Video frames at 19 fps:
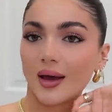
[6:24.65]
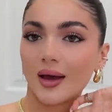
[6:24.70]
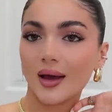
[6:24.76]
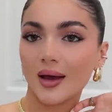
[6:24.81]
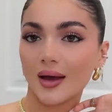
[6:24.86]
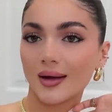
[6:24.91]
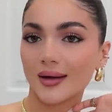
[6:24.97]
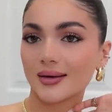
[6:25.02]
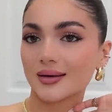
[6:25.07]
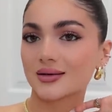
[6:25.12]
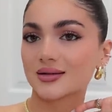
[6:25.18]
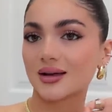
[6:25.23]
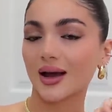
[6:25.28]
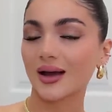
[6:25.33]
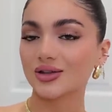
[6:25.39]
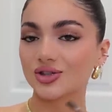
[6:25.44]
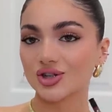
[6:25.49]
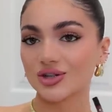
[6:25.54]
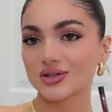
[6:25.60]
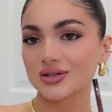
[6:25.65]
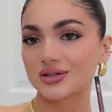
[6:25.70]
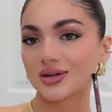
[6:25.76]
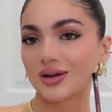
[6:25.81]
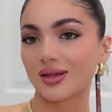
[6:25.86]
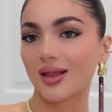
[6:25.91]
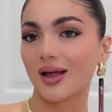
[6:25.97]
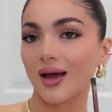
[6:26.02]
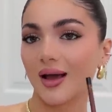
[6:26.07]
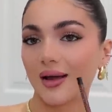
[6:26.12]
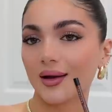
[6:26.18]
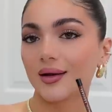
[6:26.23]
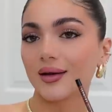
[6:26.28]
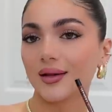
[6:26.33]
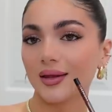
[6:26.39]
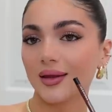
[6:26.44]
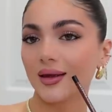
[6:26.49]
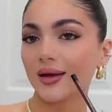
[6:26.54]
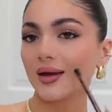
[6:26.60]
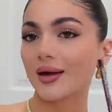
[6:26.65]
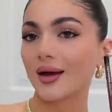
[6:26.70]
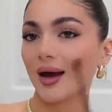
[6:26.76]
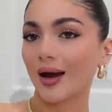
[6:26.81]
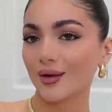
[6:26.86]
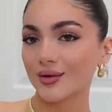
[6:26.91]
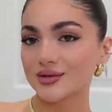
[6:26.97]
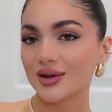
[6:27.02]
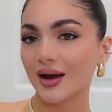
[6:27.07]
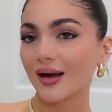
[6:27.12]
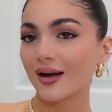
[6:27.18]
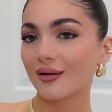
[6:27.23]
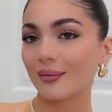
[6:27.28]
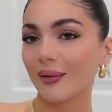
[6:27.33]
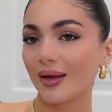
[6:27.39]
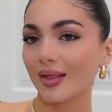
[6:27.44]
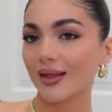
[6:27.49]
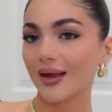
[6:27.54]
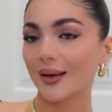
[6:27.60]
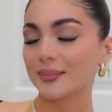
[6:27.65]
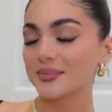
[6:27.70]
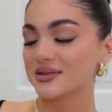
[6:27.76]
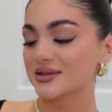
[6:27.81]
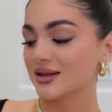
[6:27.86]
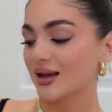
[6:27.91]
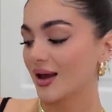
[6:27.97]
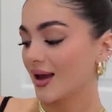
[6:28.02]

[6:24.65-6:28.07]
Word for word: and I just lined the outside of my lips.